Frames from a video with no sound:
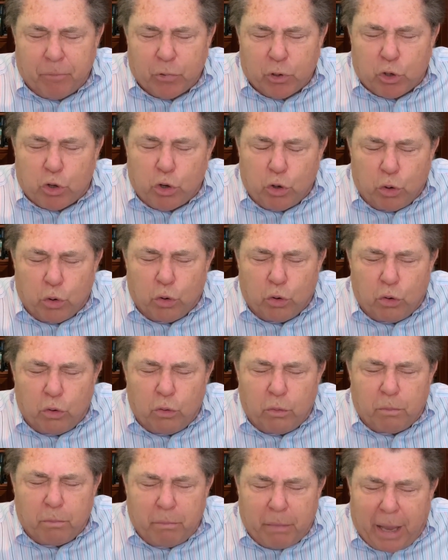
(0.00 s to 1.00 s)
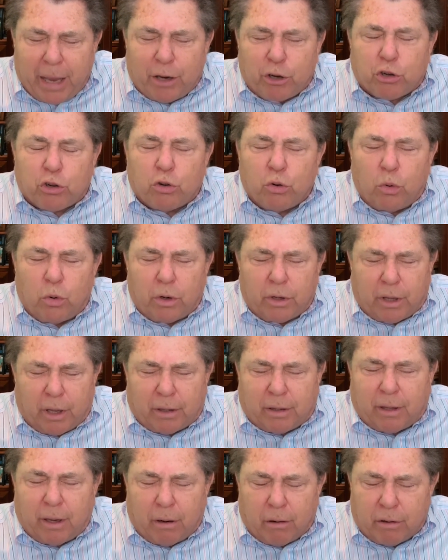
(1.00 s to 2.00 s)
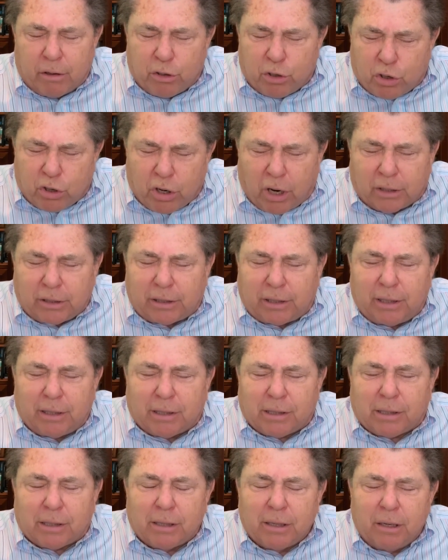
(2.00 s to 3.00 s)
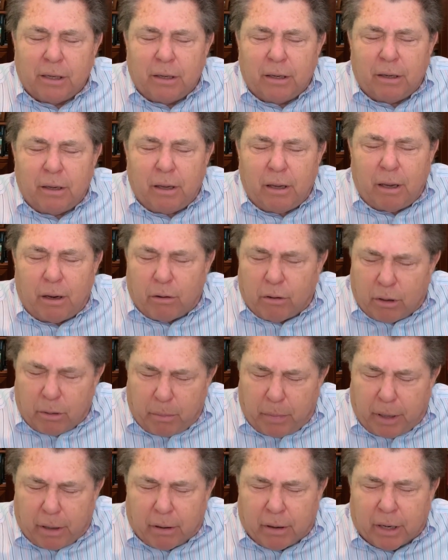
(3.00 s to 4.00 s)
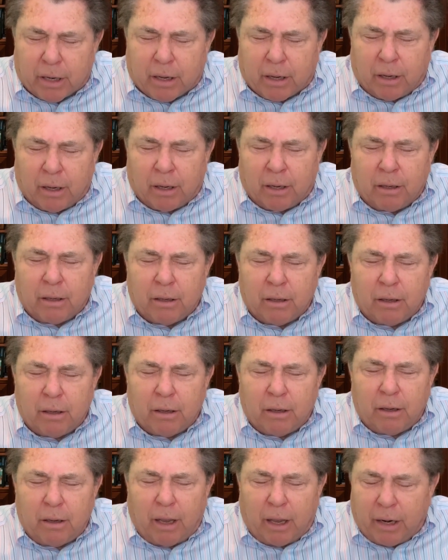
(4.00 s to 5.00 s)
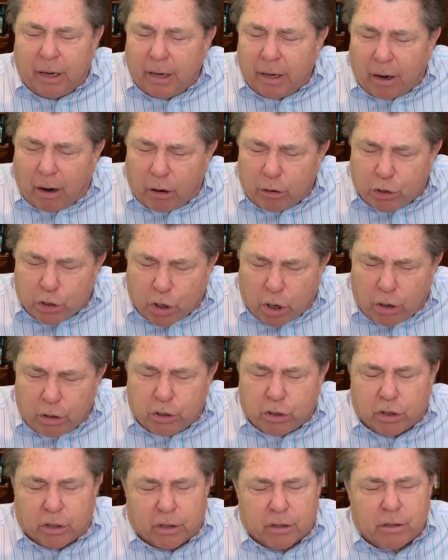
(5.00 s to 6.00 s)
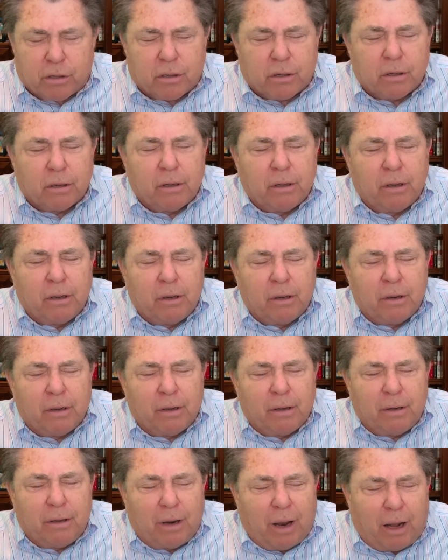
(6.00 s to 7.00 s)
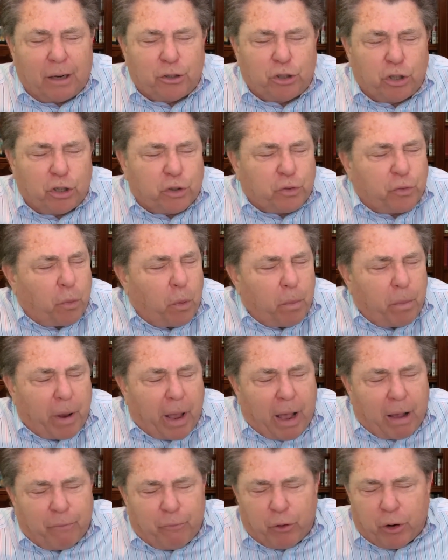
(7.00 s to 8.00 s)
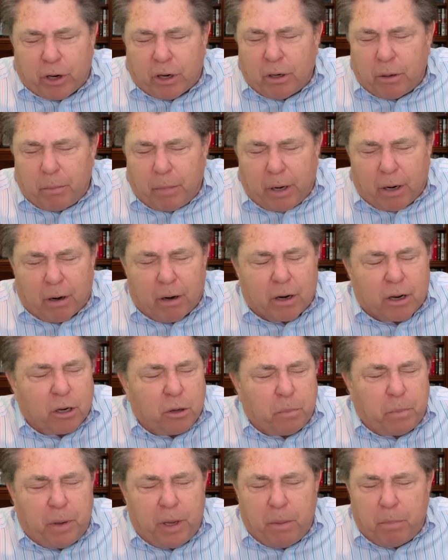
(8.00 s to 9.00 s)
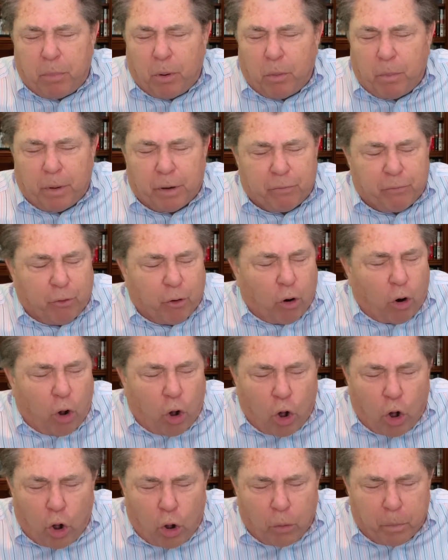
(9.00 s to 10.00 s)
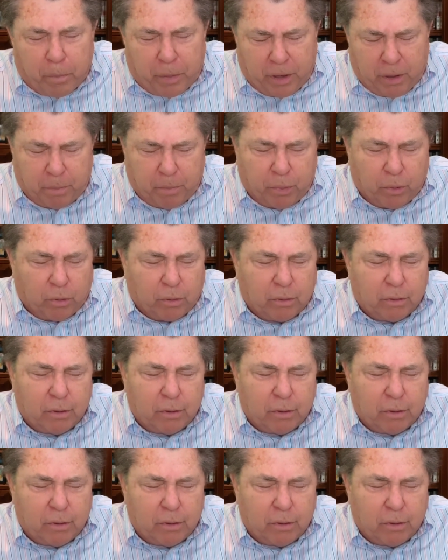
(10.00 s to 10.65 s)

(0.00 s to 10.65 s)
to make sure that there is justice here in America and in our churches. Not just for African-American people, but for all people,